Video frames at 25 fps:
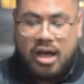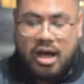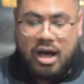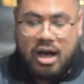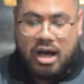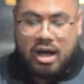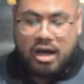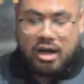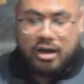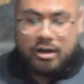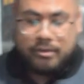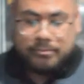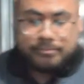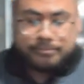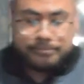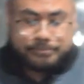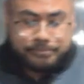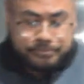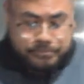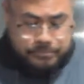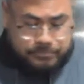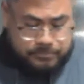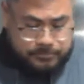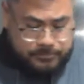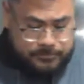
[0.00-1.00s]
Um,
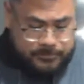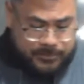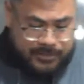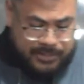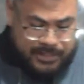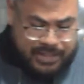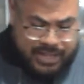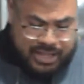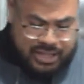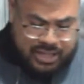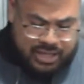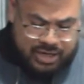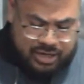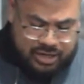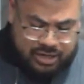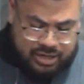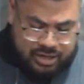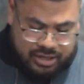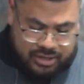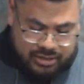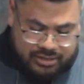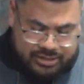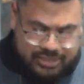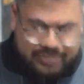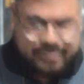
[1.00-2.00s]
and then,
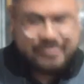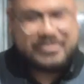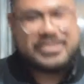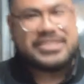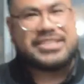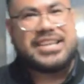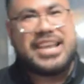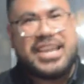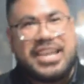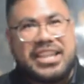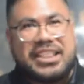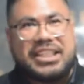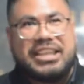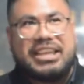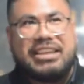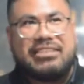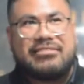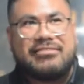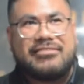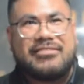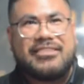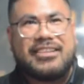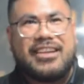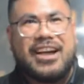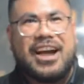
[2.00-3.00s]
uh, secondly,
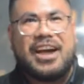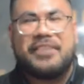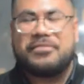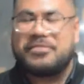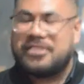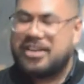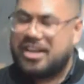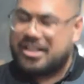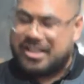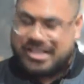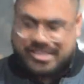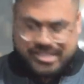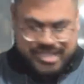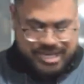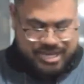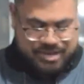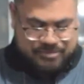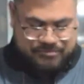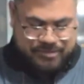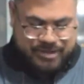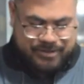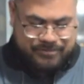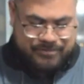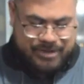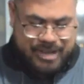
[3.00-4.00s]
I forgot the second
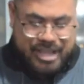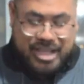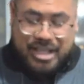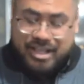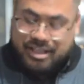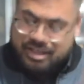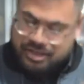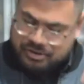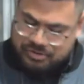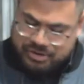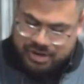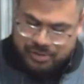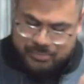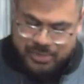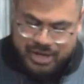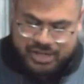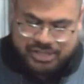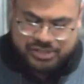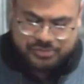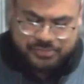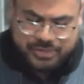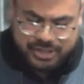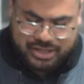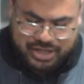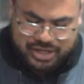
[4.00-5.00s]
one. It'll come back
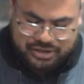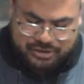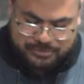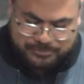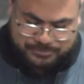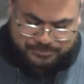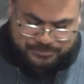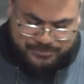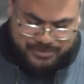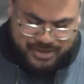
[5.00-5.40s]
to me later.